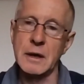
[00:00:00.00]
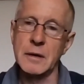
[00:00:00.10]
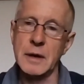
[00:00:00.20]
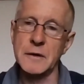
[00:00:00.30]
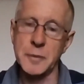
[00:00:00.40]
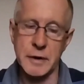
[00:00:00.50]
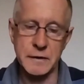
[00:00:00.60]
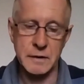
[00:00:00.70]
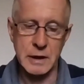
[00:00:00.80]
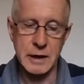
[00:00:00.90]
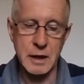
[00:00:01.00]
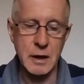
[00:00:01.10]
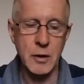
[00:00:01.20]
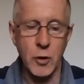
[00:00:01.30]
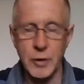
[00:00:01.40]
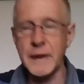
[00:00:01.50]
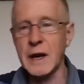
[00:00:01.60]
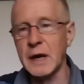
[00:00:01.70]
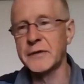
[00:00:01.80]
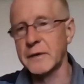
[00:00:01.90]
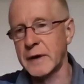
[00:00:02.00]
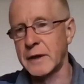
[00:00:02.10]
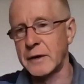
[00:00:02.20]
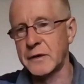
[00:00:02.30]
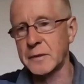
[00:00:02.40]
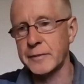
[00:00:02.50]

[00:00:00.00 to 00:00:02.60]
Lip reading: that's personally, or in the lives of others?